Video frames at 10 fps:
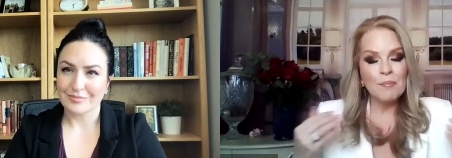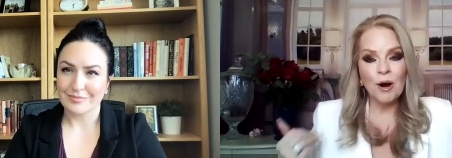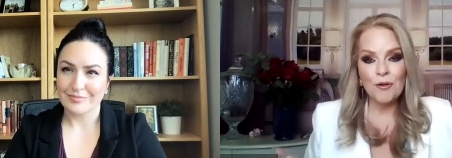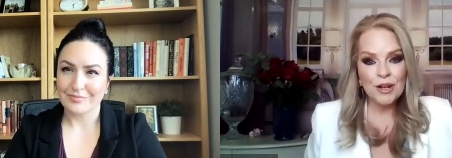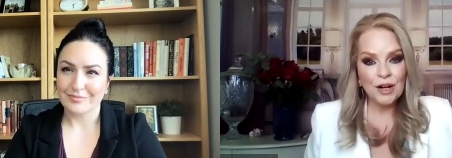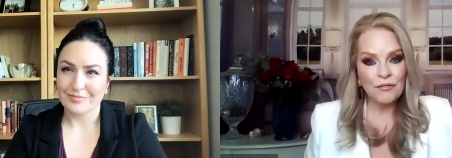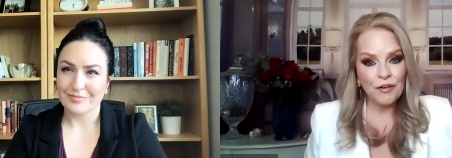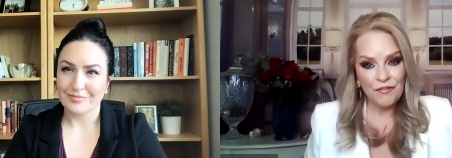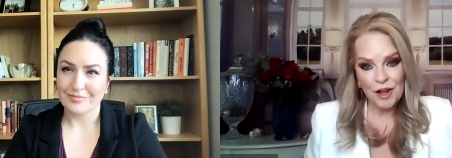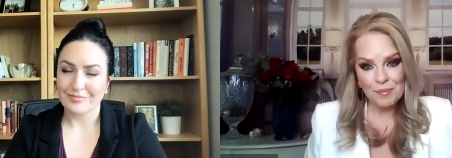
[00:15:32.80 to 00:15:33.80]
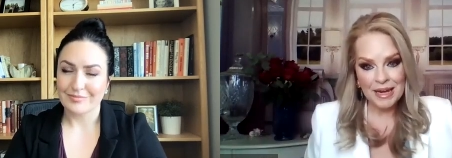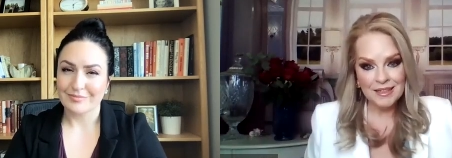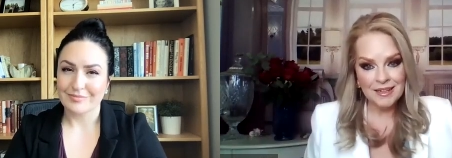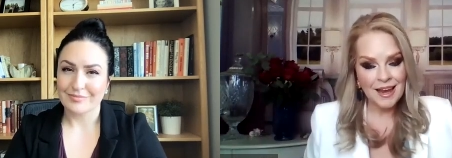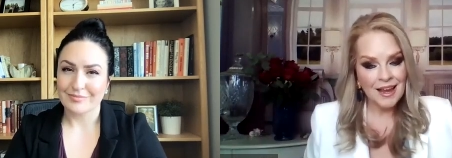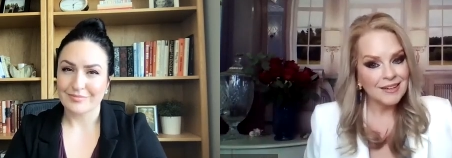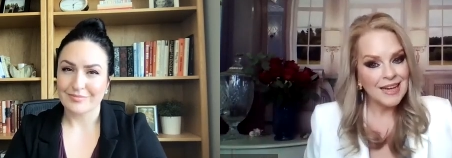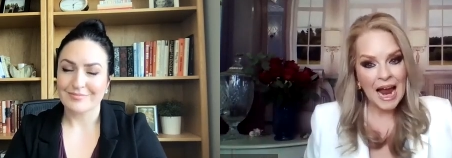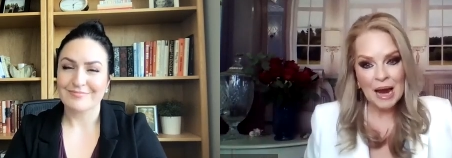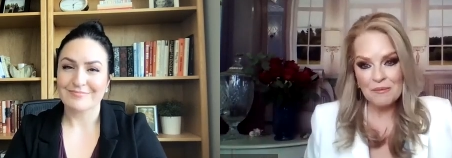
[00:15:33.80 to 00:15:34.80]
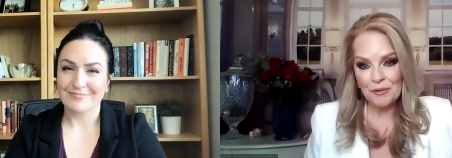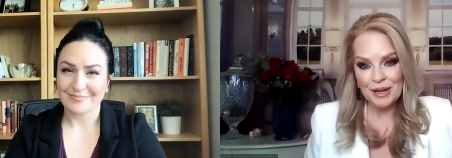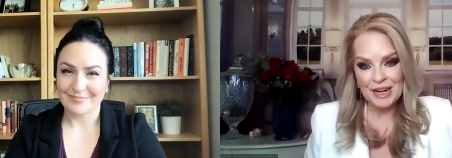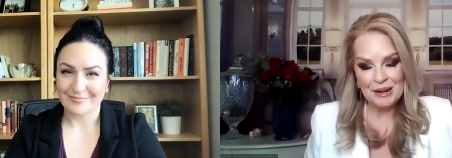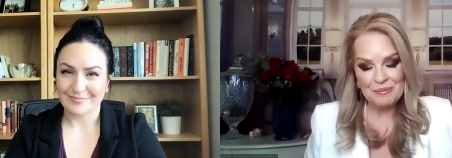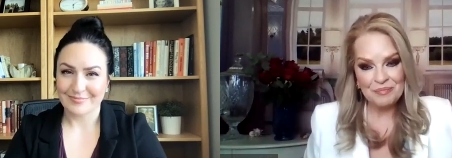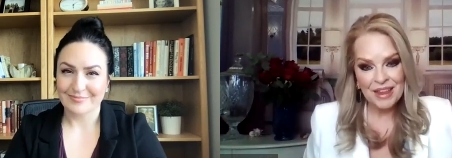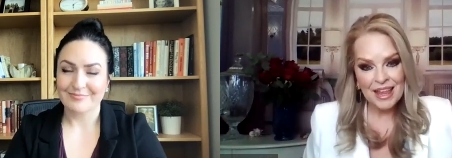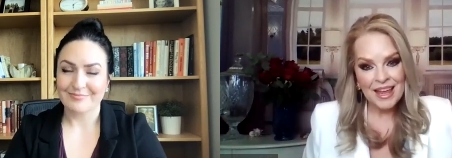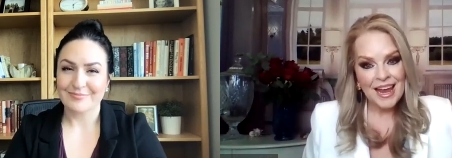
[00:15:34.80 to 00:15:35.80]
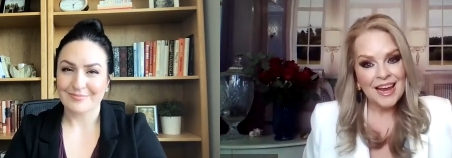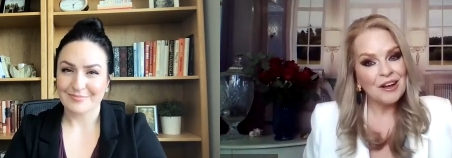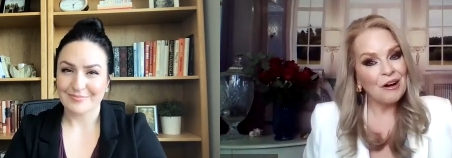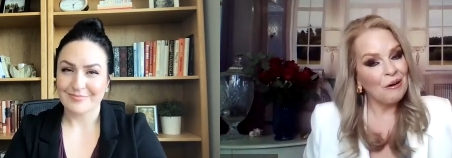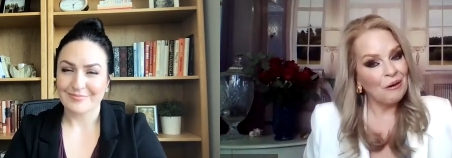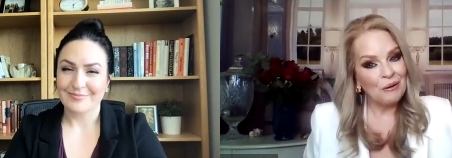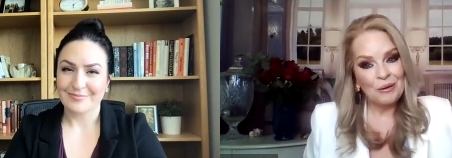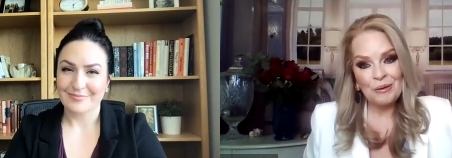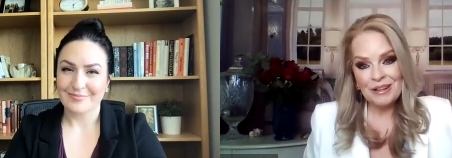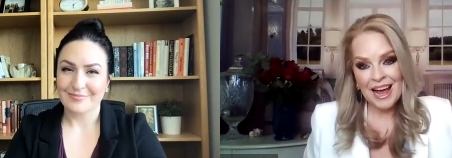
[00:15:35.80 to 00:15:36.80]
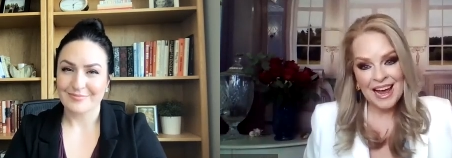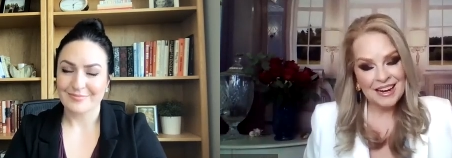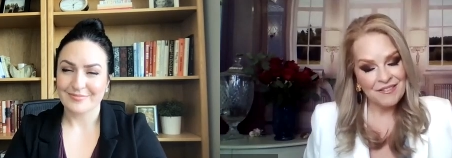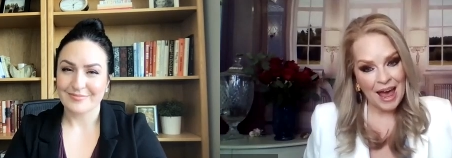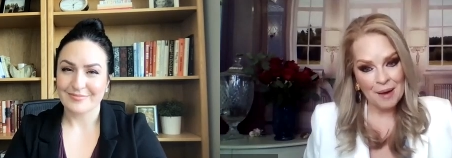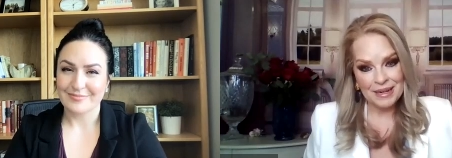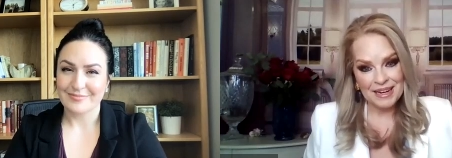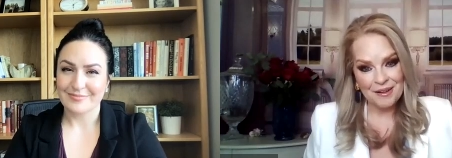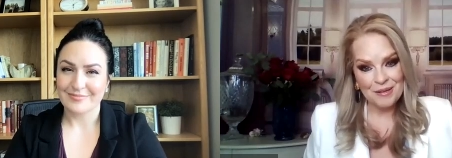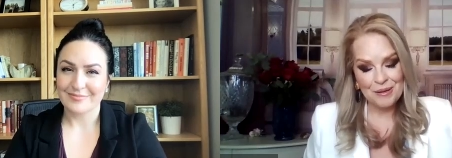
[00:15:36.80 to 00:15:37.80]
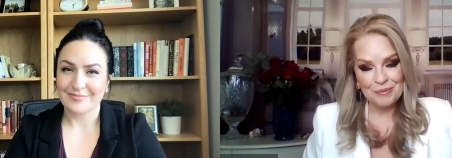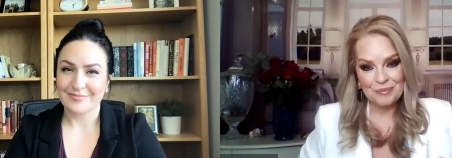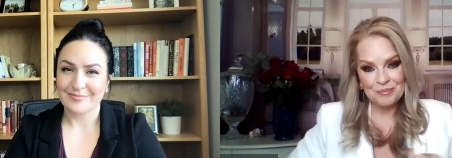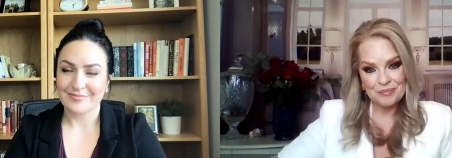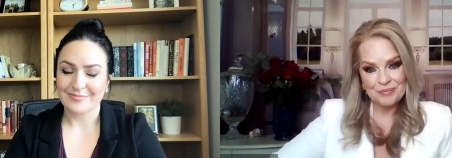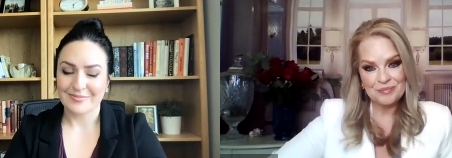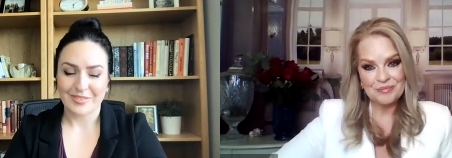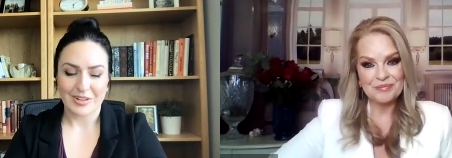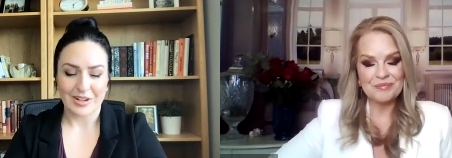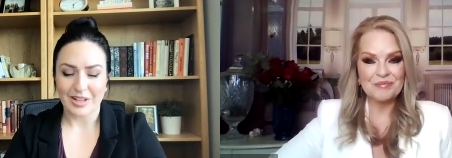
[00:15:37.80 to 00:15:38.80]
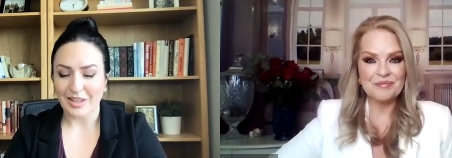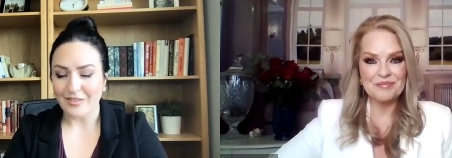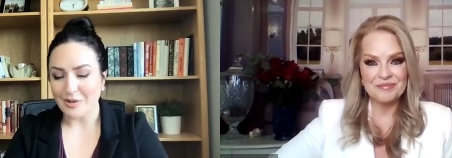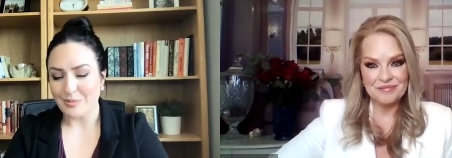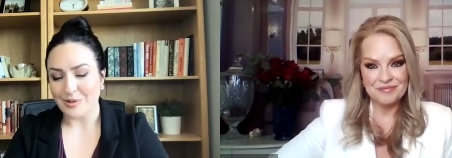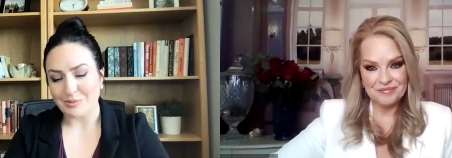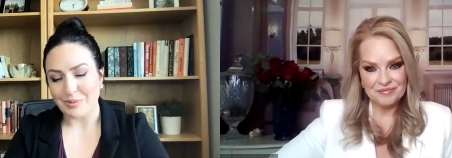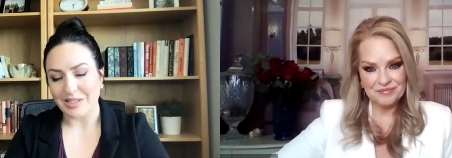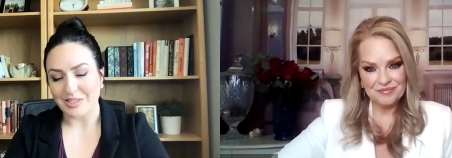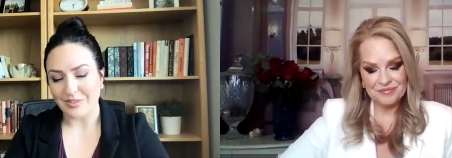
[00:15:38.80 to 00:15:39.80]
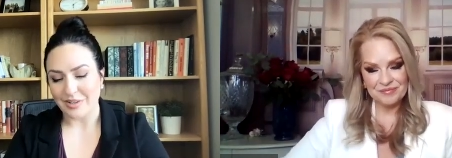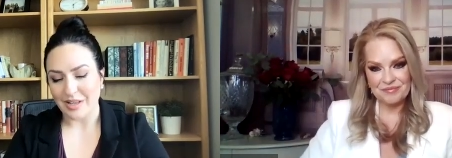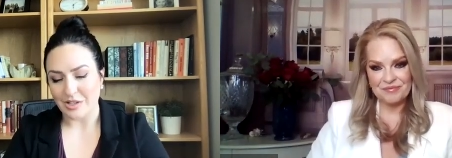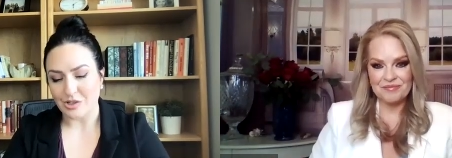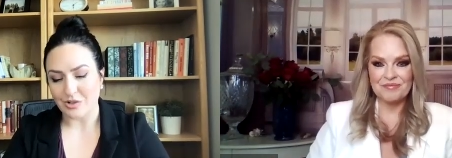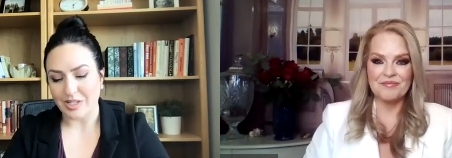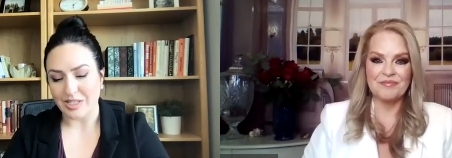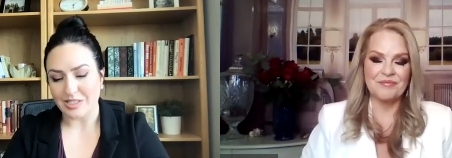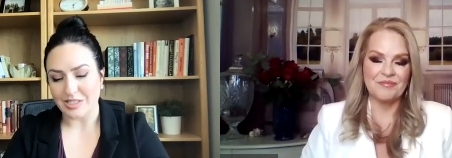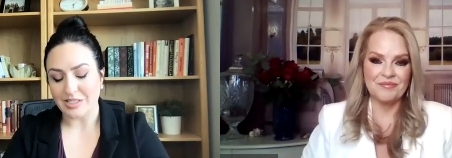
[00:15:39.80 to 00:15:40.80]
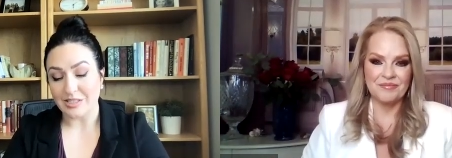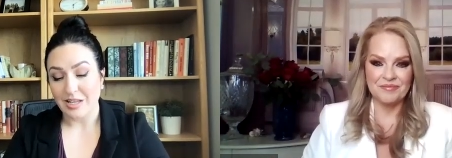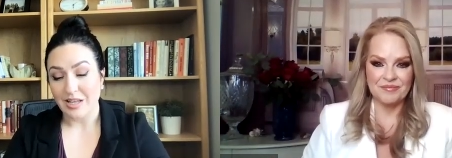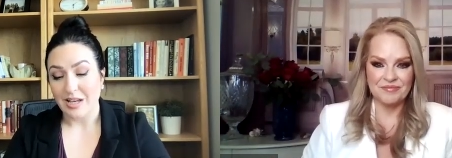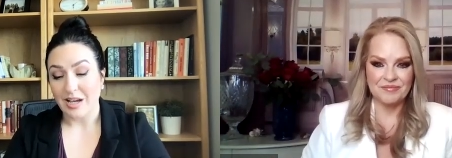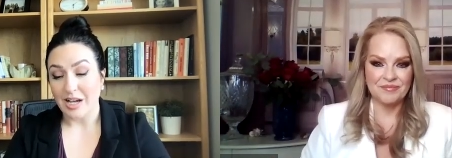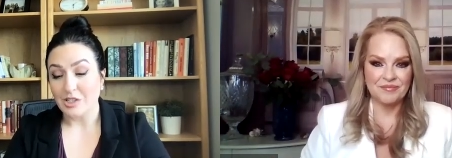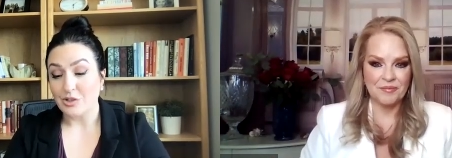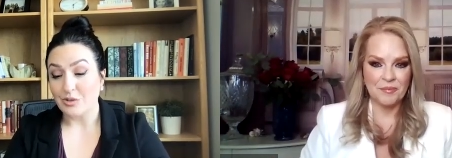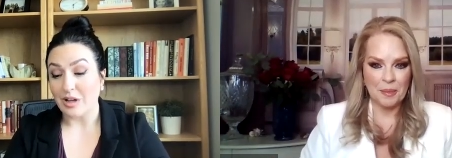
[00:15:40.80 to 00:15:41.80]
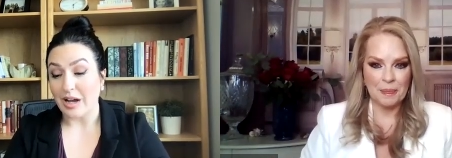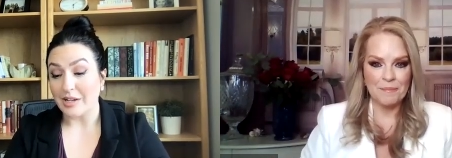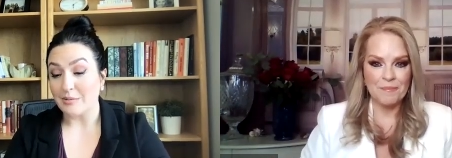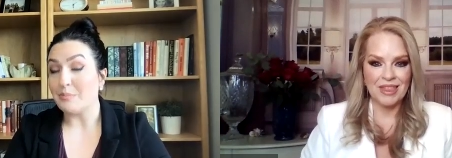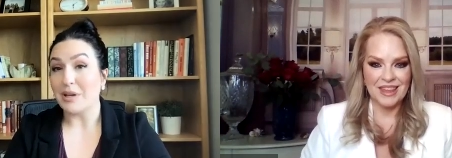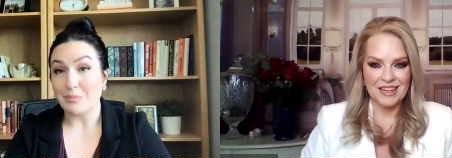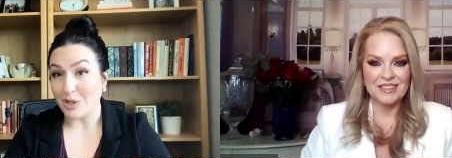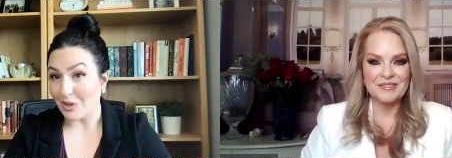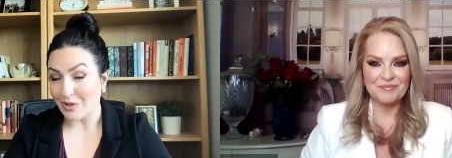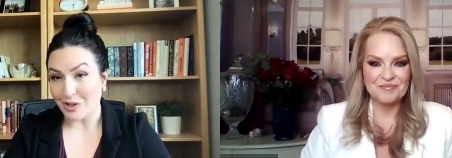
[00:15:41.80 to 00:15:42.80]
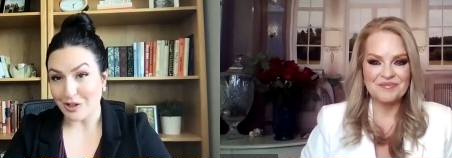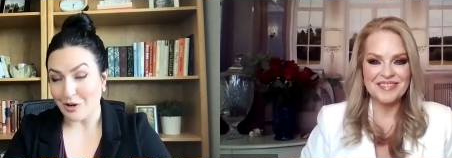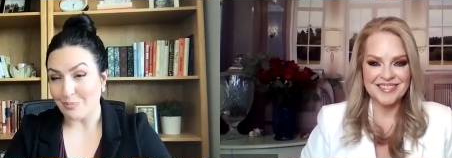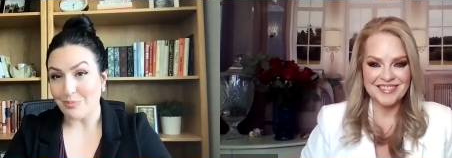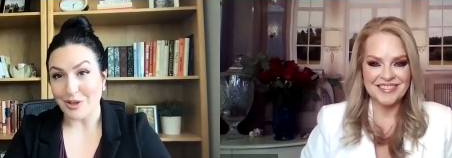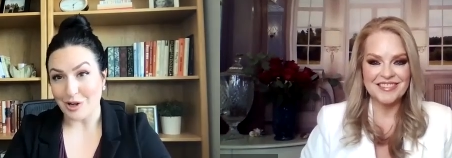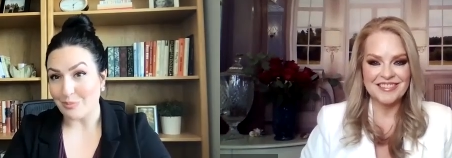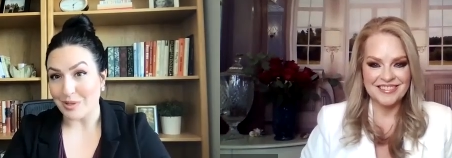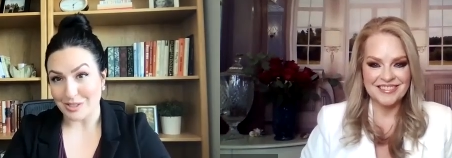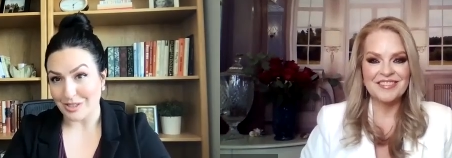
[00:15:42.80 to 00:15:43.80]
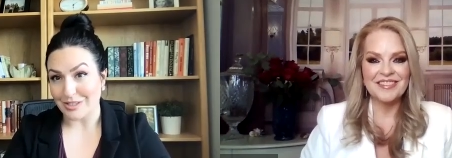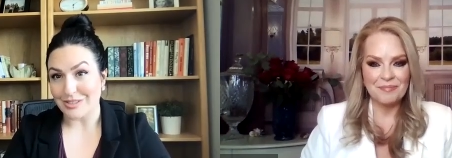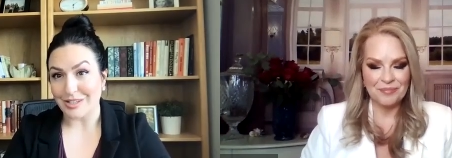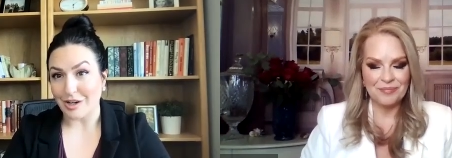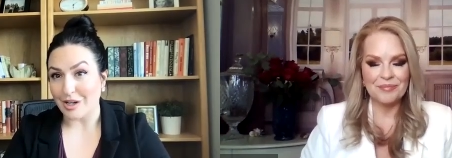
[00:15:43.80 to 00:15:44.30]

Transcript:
Speaker 1: personal fulfillment time freedom and a whole lot of happiness
Speaker 2: I love your perspective on that, Terese, because I do I am a big believer in our in our business, in our